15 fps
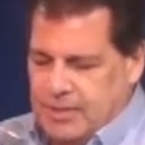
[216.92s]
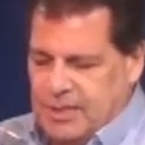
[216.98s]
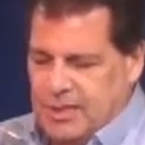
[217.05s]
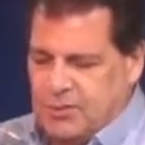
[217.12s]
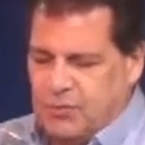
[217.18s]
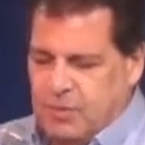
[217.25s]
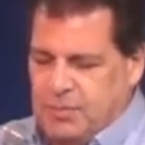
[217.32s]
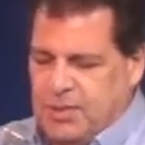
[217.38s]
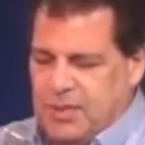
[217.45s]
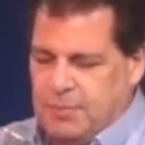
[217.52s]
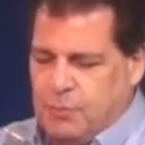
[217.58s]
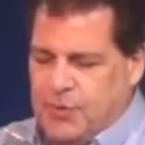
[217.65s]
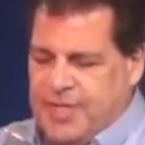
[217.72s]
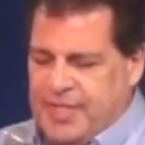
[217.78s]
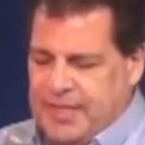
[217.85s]
This is from
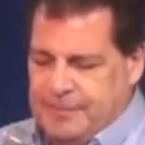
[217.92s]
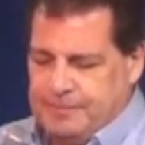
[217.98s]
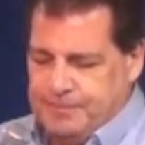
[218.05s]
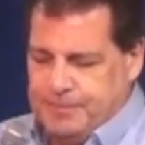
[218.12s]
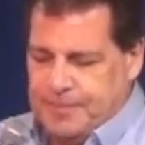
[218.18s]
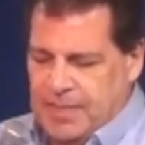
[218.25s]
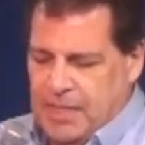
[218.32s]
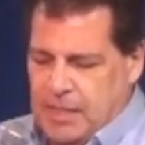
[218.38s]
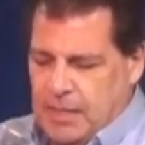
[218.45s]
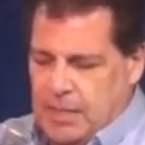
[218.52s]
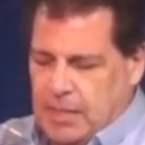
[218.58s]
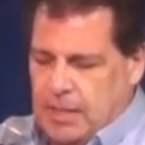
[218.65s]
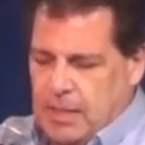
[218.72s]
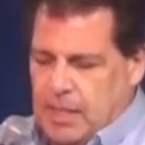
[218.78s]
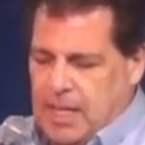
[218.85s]
Sabrina.
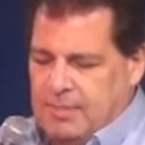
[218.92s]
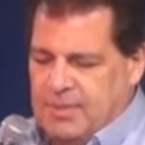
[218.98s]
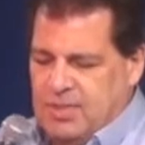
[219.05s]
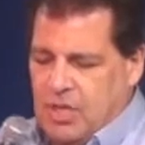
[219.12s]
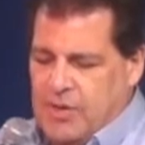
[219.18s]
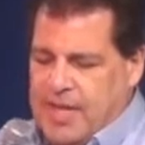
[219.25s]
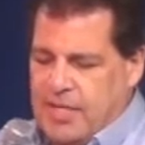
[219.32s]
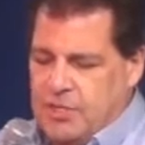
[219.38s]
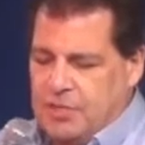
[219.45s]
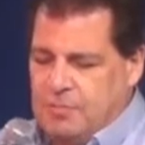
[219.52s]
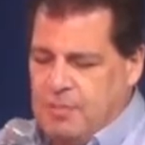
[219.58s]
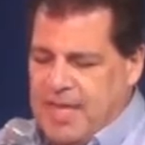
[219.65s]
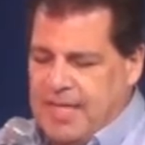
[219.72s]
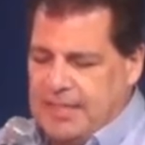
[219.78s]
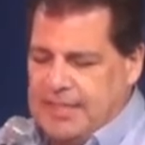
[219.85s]
I'm sorry I couldn't
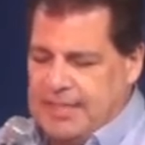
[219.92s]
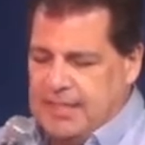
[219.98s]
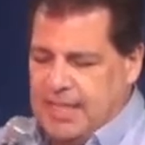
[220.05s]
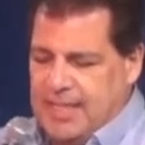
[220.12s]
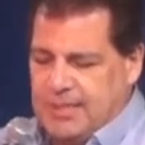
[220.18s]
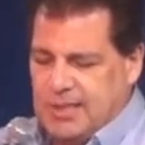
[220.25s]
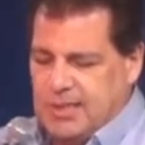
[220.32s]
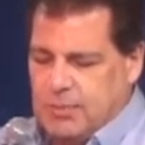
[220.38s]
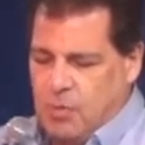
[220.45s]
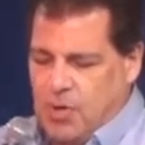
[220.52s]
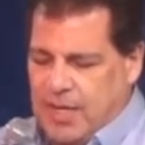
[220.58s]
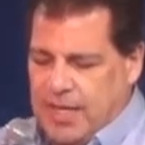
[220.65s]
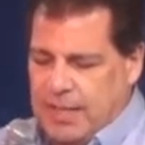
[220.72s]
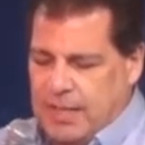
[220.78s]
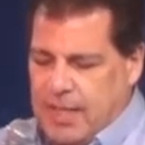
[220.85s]
make it to class this
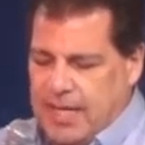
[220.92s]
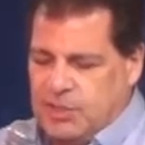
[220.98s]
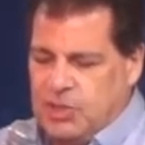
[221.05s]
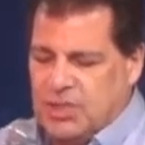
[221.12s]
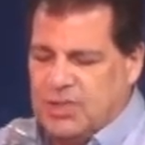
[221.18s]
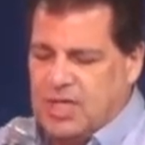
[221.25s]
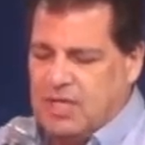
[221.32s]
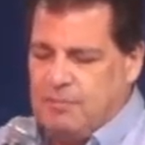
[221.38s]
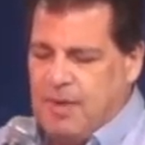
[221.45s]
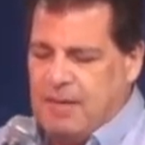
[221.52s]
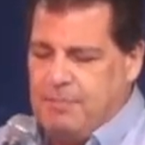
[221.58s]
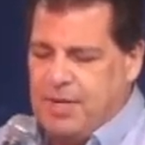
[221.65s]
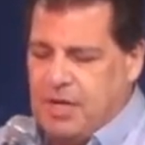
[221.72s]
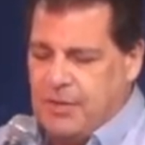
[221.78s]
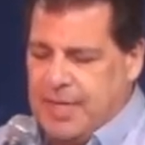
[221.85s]
morning. I just got my
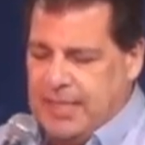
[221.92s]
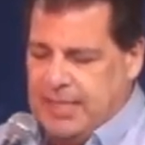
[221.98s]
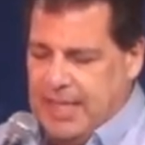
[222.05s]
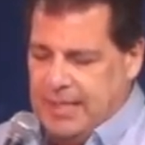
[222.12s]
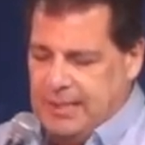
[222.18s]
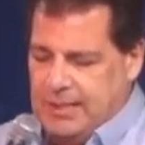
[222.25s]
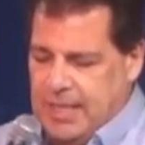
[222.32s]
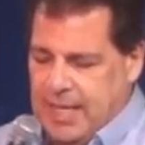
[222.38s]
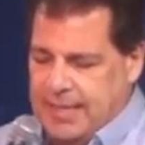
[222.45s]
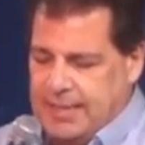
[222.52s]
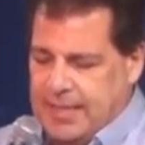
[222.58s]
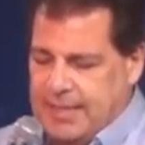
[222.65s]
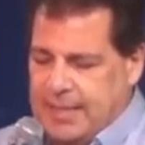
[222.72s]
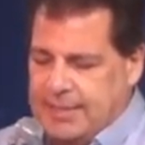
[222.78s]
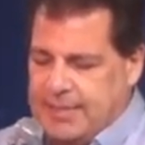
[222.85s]
period last night,
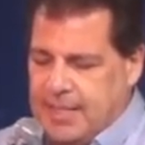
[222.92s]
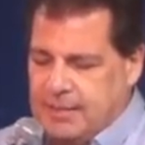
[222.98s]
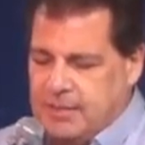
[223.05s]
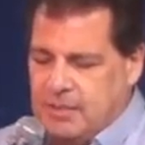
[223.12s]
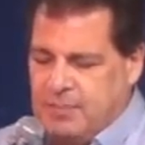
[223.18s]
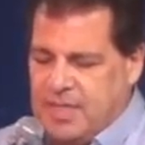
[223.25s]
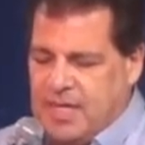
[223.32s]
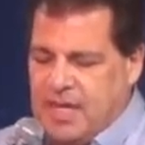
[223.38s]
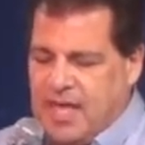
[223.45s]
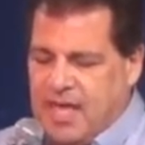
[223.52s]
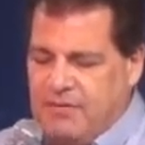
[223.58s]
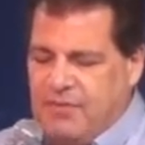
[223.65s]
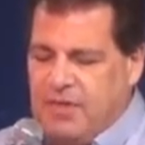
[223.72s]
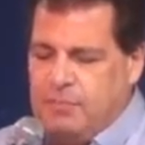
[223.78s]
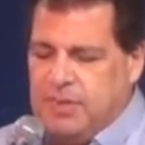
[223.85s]
and I tend to be a
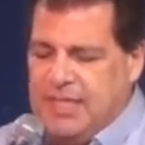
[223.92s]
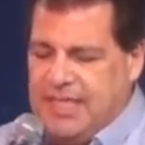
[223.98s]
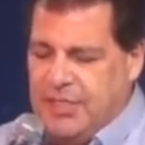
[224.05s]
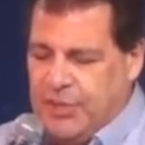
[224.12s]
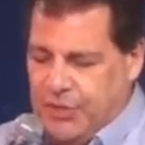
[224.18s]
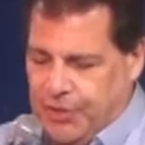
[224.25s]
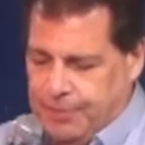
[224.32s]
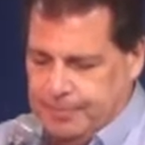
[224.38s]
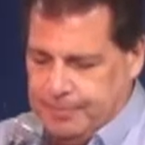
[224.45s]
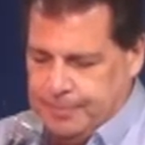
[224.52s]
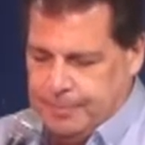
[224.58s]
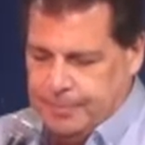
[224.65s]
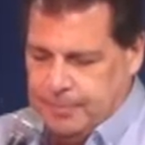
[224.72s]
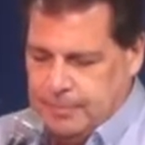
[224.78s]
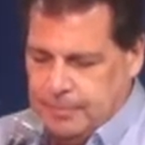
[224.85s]
heavy bleeder.
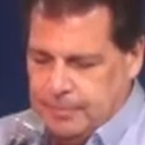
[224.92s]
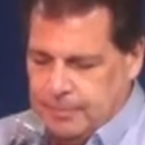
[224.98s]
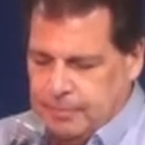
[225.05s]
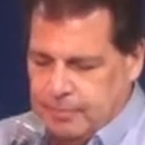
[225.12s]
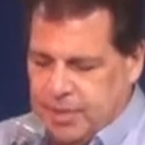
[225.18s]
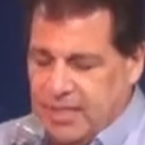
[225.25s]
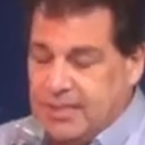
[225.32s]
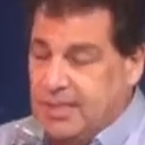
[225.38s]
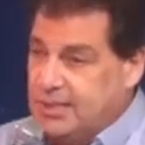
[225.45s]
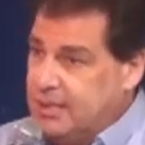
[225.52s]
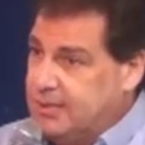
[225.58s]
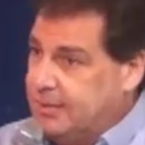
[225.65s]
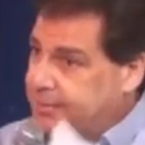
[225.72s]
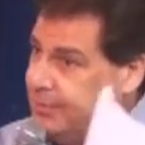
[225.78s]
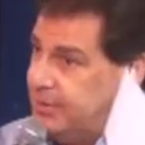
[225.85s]
Plus,
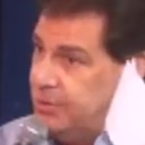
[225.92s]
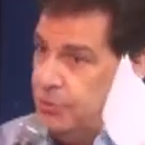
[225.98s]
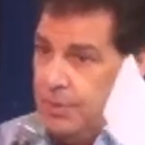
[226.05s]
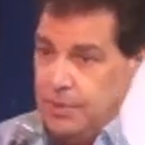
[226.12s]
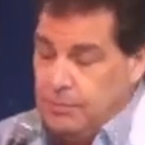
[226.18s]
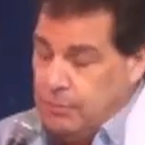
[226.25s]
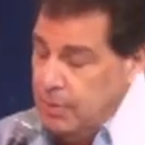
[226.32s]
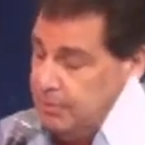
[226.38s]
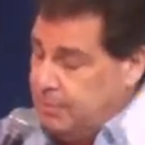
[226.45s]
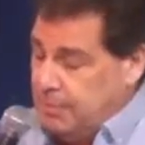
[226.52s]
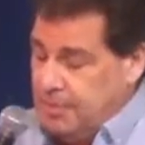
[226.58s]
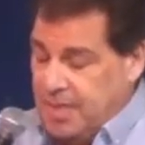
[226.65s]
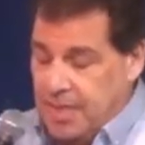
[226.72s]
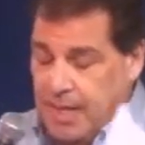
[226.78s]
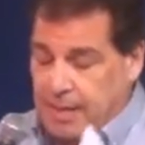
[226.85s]
this student wrote to
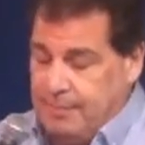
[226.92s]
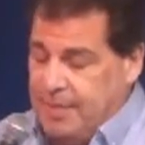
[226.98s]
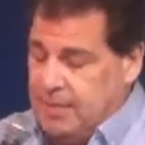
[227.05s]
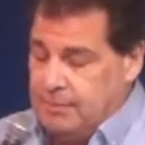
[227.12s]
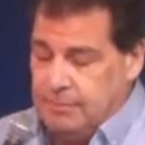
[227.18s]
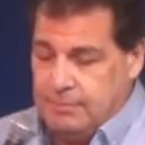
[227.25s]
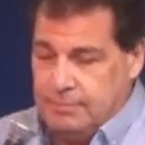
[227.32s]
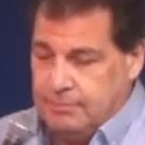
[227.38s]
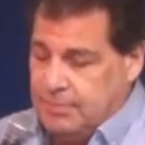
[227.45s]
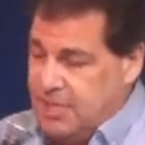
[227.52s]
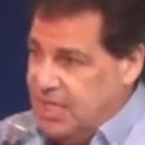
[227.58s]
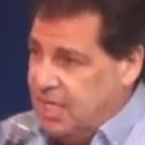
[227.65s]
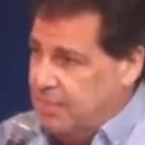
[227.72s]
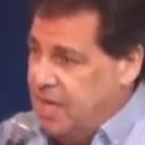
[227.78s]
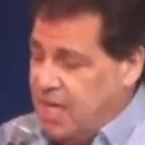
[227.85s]
me. I mean,
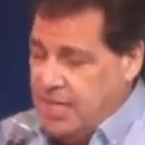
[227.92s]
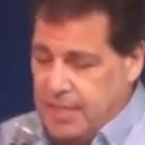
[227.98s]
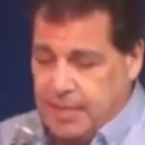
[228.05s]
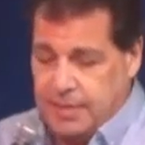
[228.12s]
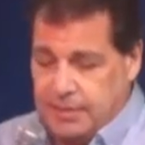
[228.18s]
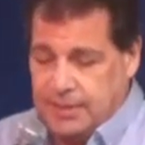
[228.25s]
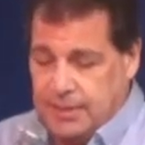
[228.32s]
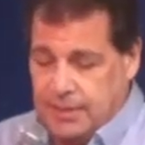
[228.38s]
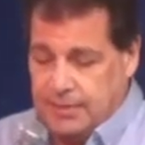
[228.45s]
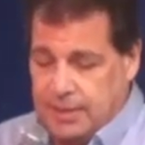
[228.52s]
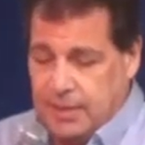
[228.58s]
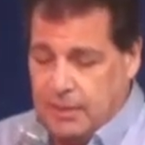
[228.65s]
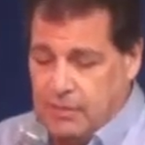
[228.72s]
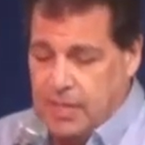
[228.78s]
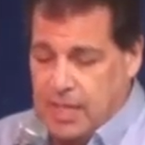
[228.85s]
TMI here, you
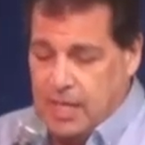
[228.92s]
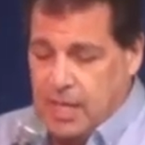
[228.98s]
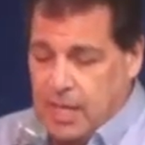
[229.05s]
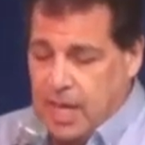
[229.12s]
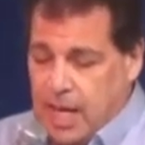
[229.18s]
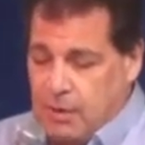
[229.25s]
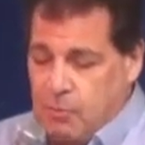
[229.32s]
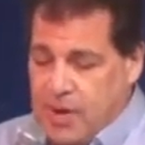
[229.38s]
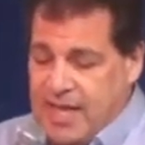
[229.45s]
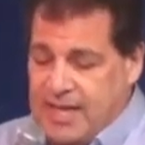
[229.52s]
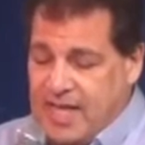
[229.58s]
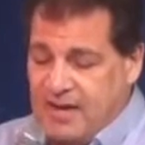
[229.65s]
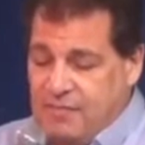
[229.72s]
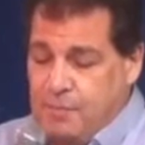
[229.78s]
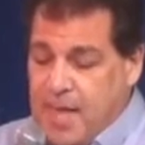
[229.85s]
know. I ran
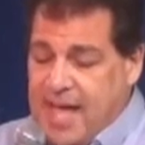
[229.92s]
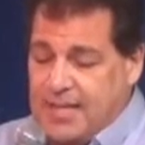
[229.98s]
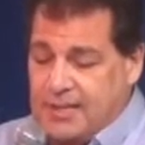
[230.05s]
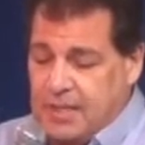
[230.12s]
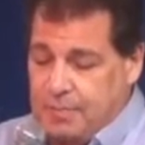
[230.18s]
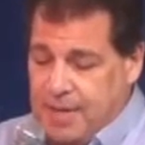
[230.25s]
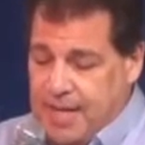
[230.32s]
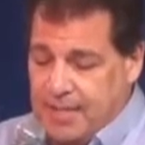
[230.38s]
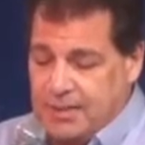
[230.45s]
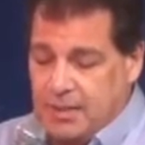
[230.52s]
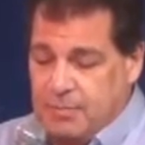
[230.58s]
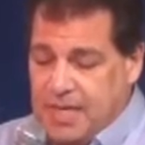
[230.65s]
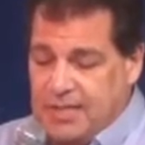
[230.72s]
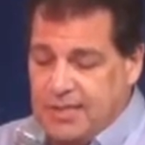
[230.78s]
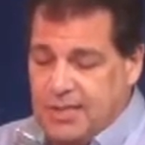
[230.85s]
out of maxi pads,
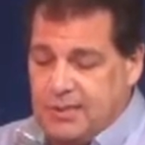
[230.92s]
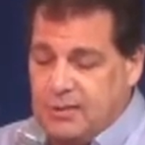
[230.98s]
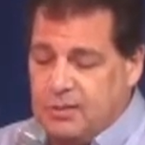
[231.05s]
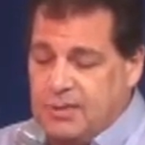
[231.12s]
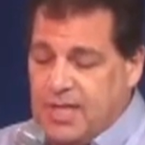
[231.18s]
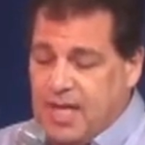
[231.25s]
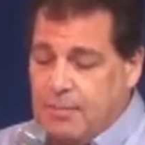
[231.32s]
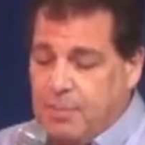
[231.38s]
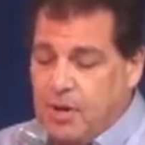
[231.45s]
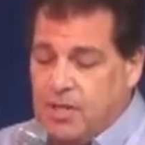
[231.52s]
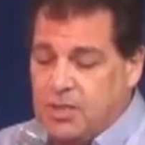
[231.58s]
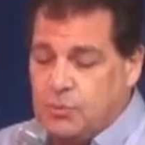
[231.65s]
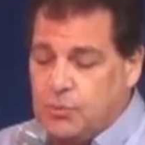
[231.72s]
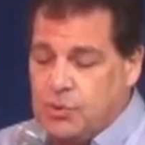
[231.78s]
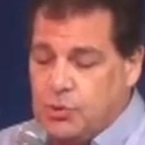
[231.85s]
and my sister's
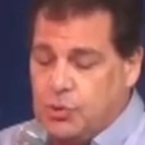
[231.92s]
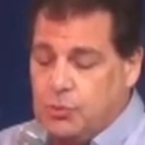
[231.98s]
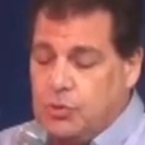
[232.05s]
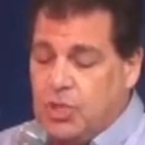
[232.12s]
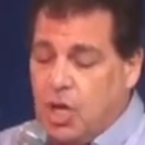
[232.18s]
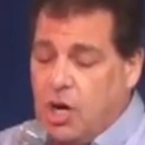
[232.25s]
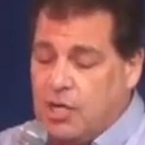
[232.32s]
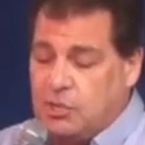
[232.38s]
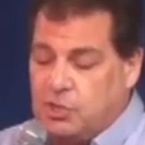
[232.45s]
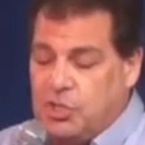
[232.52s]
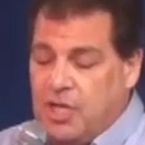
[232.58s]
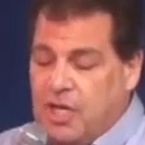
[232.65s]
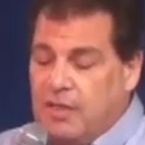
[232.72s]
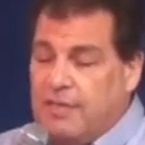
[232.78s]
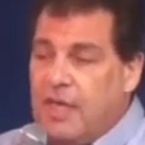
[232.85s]
tampons were too large.
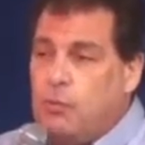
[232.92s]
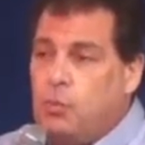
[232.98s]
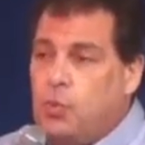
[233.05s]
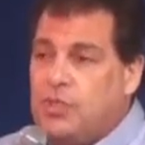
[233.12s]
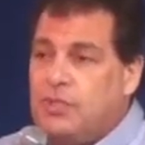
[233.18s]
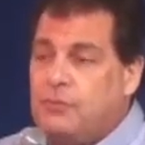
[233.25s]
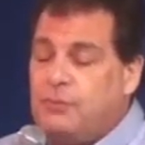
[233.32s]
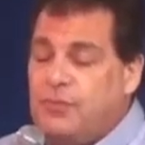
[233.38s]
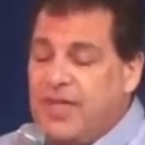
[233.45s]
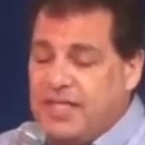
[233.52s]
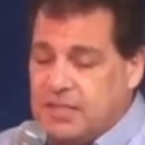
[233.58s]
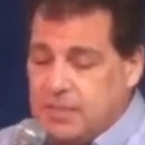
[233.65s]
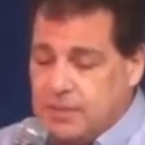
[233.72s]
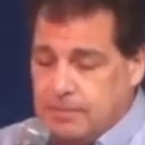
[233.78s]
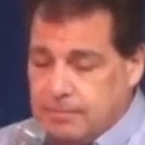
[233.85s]
They wouldn't
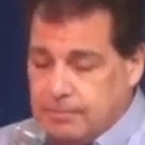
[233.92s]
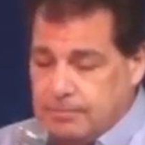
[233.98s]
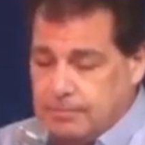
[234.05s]
fit.